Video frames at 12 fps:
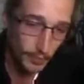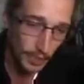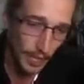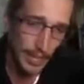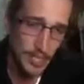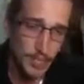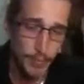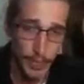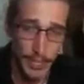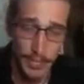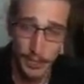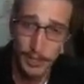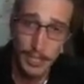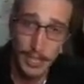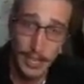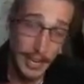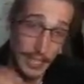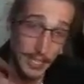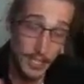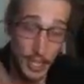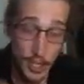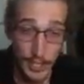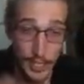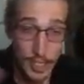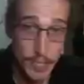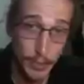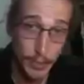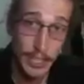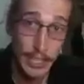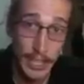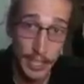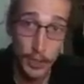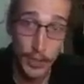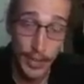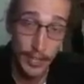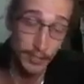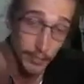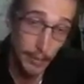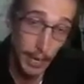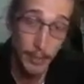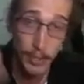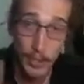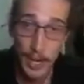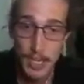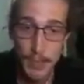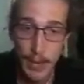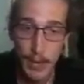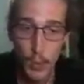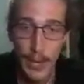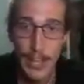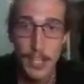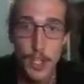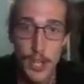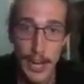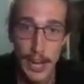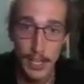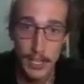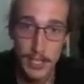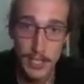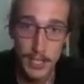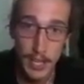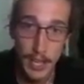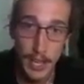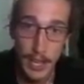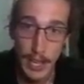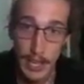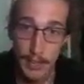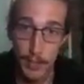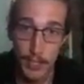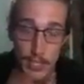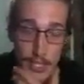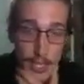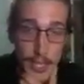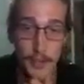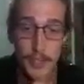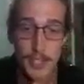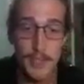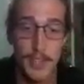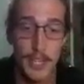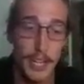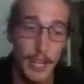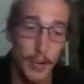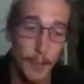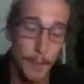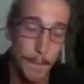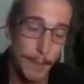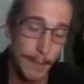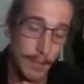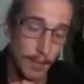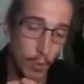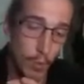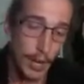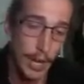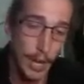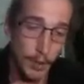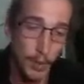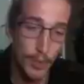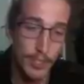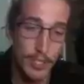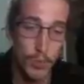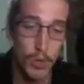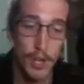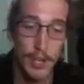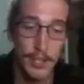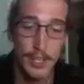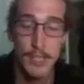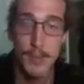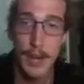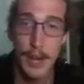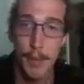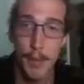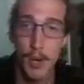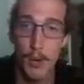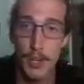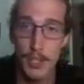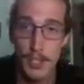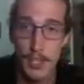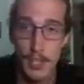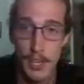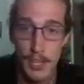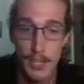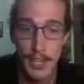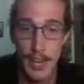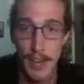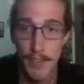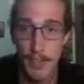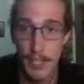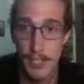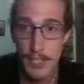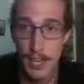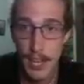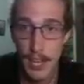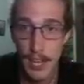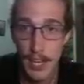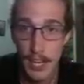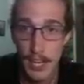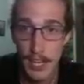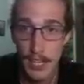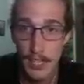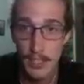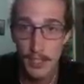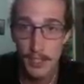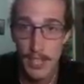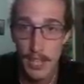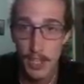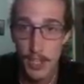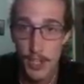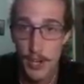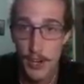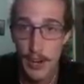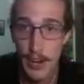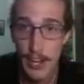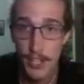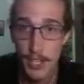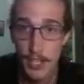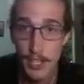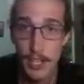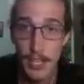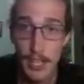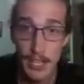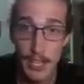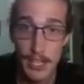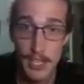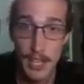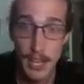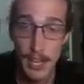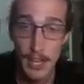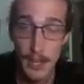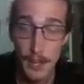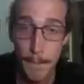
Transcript: A Spladle is essentially a split leg cradle popularized by Wade Chalice. And if you can see here in this video, what I'm going to want is my opponent to have his head, little telestrator action, his head